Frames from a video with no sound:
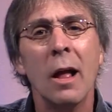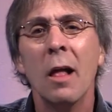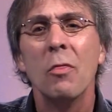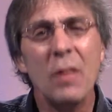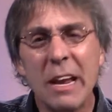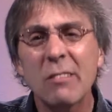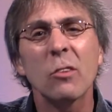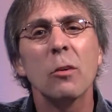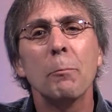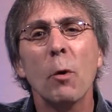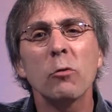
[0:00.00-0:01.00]
these are
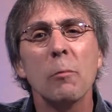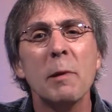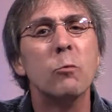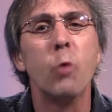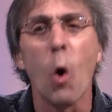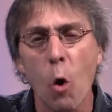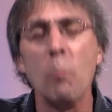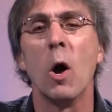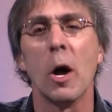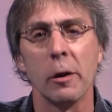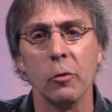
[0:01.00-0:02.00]
supposed to be role
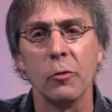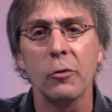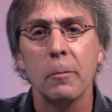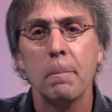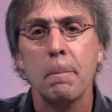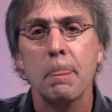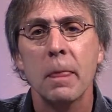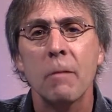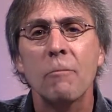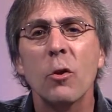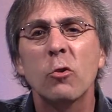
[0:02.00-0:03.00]
models
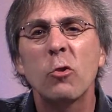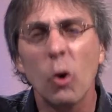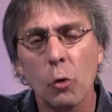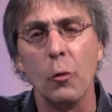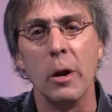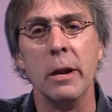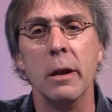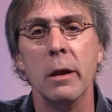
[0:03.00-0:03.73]
for children.